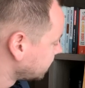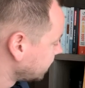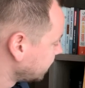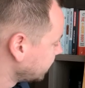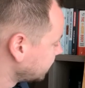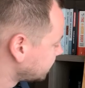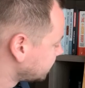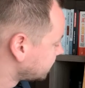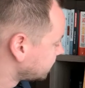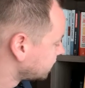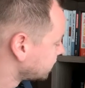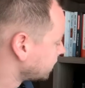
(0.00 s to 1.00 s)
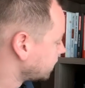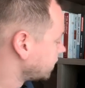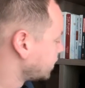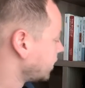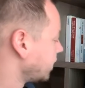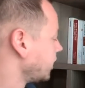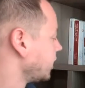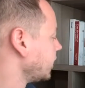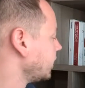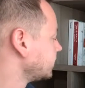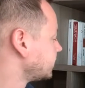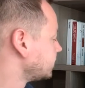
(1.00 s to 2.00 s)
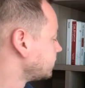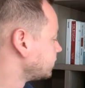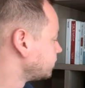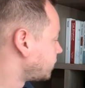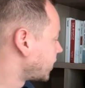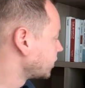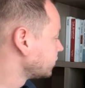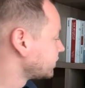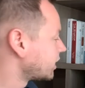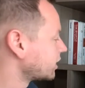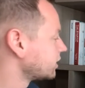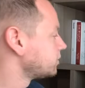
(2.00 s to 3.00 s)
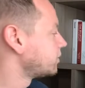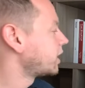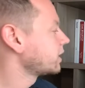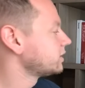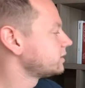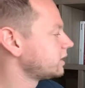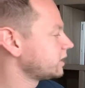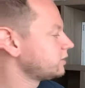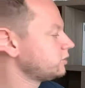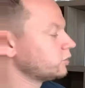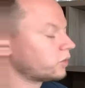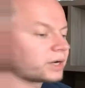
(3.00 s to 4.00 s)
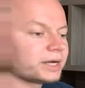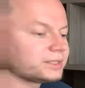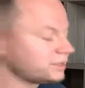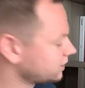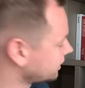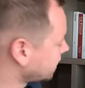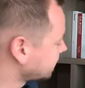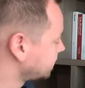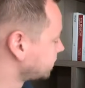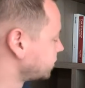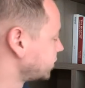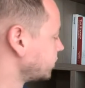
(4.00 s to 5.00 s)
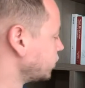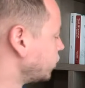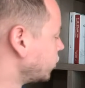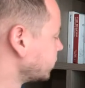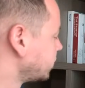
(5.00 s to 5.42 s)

is the part of target market that your ideal customer wants